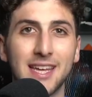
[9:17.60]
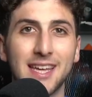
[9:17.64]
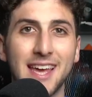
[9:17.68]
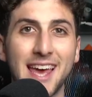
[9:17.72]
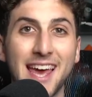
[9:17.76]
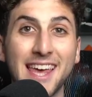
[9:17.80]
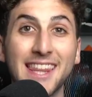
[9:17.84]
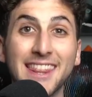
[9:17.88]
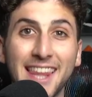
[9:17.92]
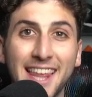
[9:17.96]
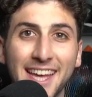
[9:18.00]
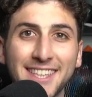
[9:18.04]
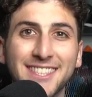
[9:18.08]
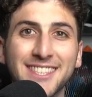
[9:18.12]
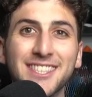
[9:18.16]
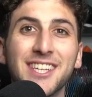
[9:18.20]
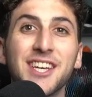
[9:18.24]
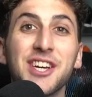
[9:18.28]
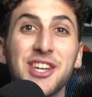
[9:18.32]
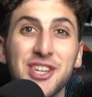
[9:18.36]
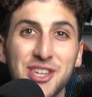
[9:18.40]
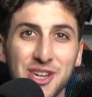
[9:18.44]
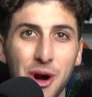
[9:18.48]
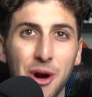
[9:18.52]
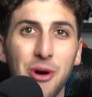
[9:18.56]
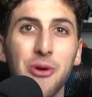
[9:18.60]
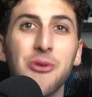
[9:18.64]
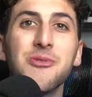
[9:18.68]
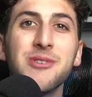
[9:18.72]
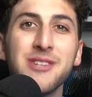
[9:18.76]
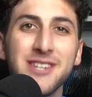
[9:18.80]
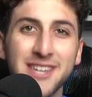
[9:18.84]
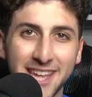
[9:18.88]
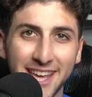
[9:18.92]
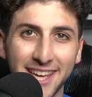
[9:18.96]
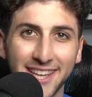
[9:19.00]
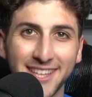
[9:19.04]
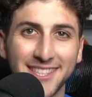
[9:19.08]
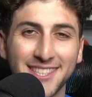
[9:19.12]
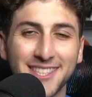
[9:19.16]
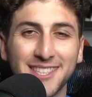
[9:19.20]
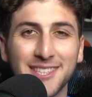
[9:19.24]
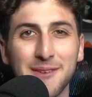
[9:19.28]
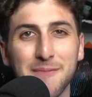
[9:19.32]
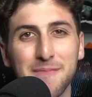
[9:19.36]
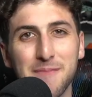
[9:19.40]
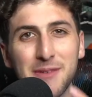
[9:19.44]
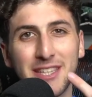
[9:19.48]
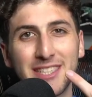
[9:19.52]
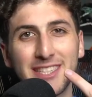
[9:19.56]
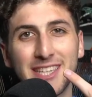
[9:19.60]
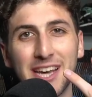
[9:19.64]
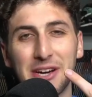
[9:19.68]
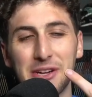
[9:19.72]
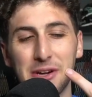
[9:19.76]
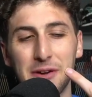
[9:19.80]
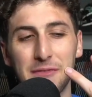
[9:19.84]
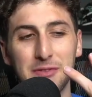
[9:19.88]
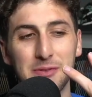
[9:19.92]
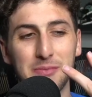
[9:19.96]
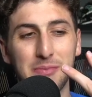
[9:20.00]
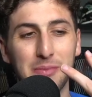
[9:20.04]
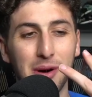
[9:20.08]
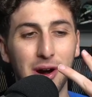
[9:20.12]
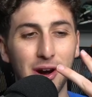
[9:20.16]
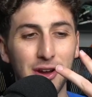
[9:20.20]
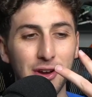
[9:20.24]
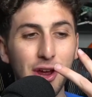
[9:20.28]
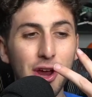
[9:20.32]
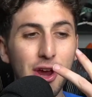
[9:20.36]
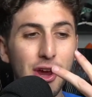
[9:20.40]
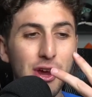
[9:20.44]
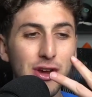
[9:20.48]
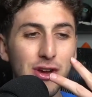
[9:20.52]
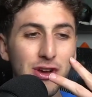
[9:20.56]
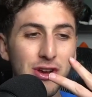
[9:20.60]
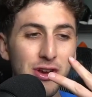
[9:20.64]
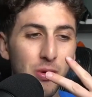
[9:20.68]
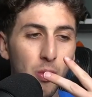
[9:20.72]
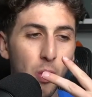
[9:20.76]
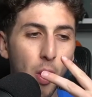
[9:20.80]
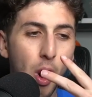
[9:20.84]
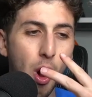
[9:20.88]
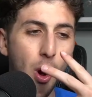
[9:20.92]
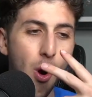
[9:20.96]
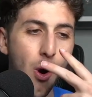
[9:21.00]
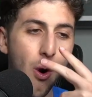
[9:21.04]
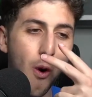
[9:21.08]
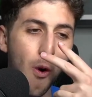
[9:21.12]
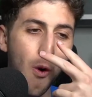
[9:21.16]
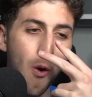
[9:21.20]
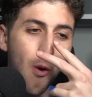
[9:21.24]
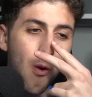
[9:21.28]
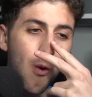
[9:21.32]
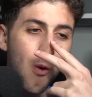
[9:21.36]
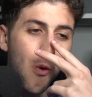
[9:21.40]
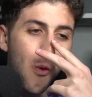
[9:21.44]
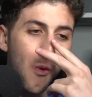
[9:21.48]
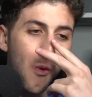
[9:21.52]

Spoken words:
and let's go Knicks. Peace out, everybody. Woo!